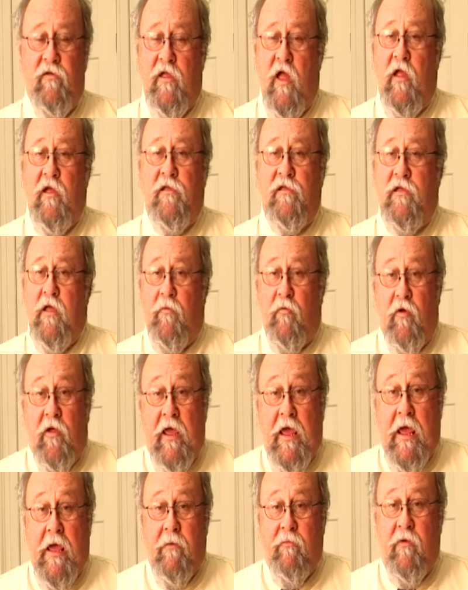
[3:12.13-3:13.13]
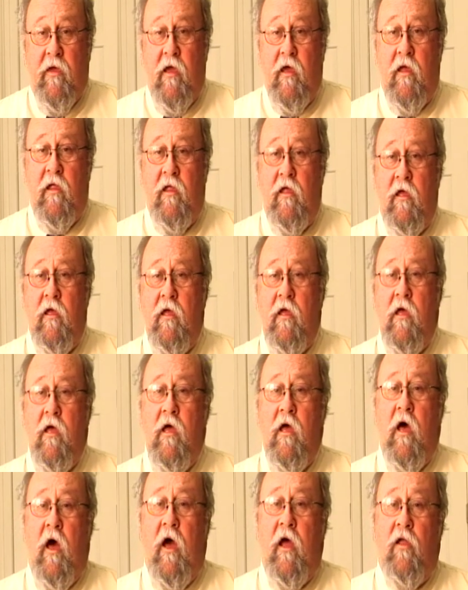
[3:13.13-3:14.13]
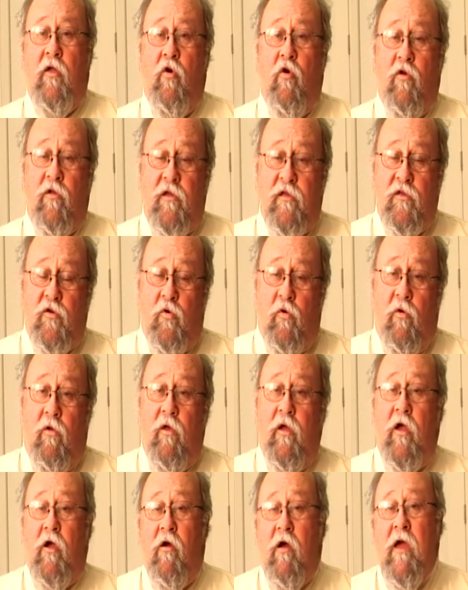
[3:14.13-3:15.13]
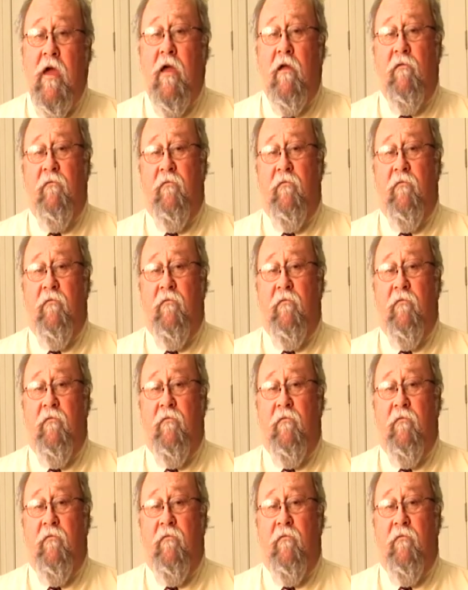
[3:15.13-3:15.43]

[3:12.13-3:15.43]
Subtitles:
not a summer camp kid. I had gone to school here. I had